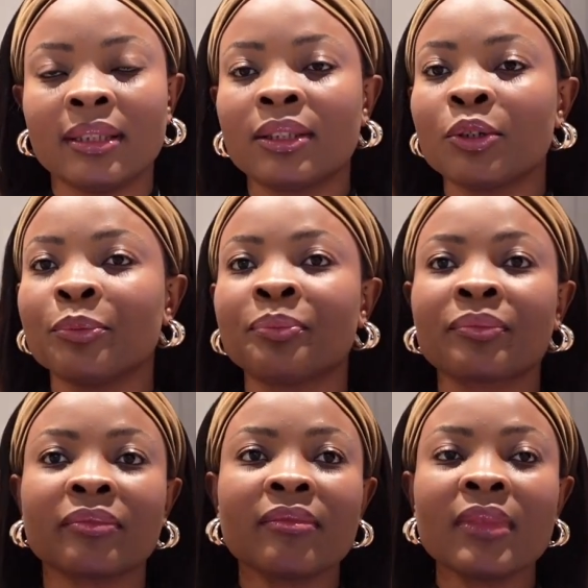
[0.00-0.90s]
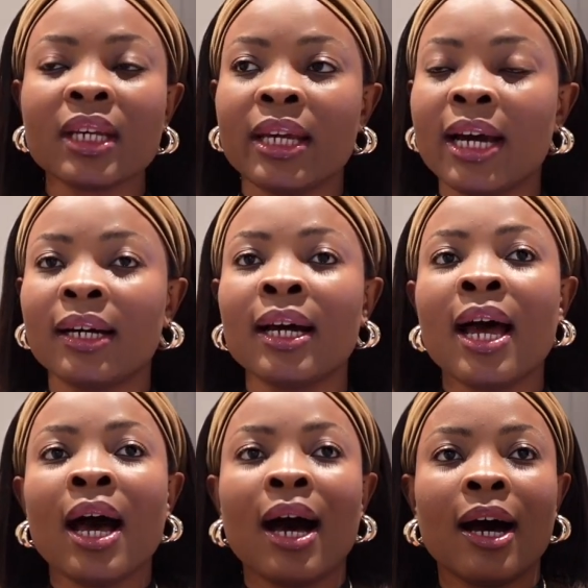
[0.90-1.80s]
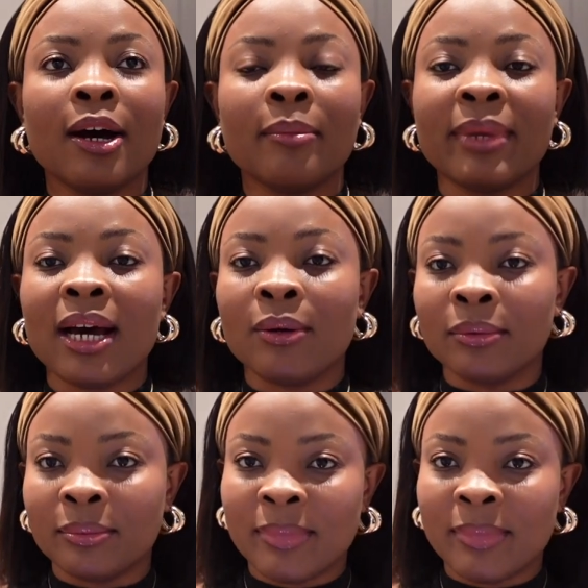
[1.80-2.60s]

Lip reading: So yeah, now